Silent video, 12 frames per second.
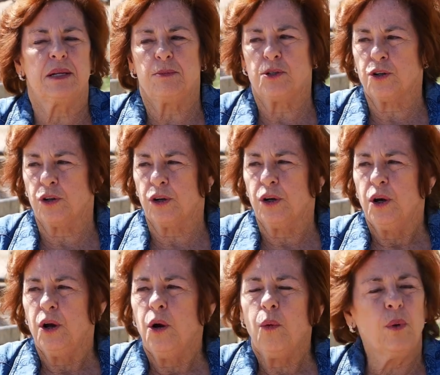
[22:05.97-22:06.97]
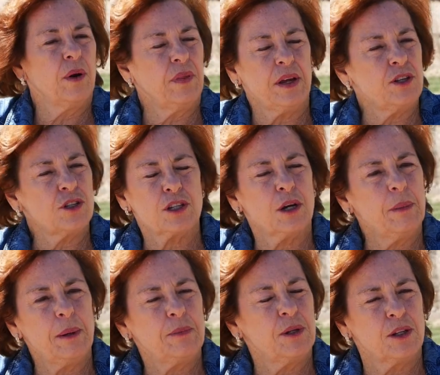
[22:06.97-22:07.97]
I'm sure, where they just come
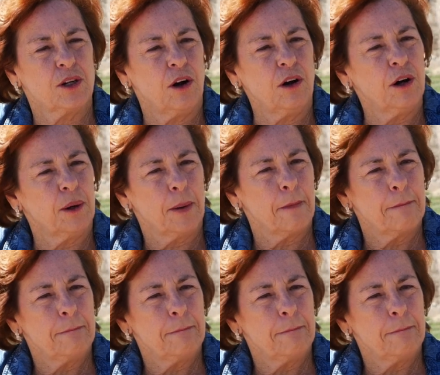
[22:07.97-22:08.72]
up to the car.